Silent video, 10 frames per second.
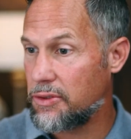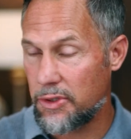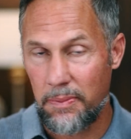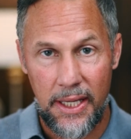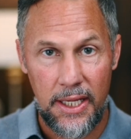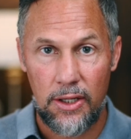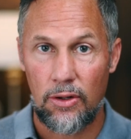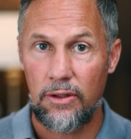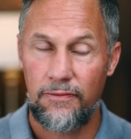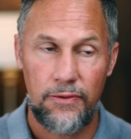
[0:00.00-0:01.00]
She was making
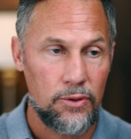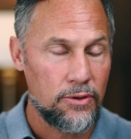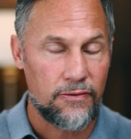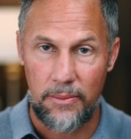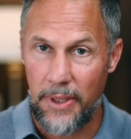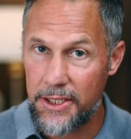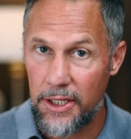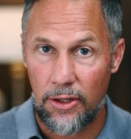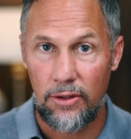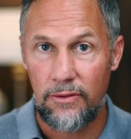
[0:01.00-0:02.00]
her own food,
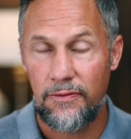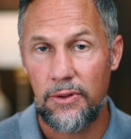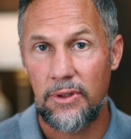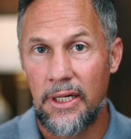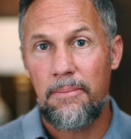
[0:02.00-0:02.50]
fermenting her own food,